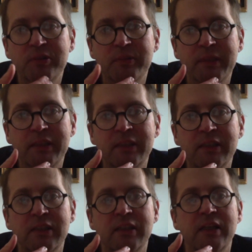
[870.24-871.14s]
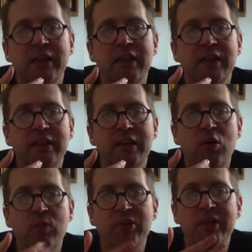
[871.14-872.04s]
me, and
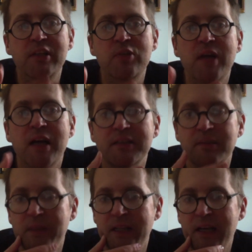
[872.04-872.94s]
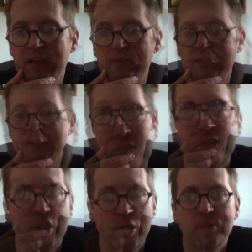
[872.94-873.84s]
hopefully you got something out of it, you
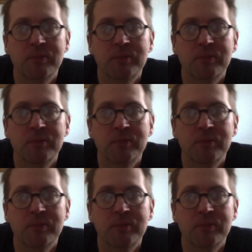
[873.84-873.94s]
know,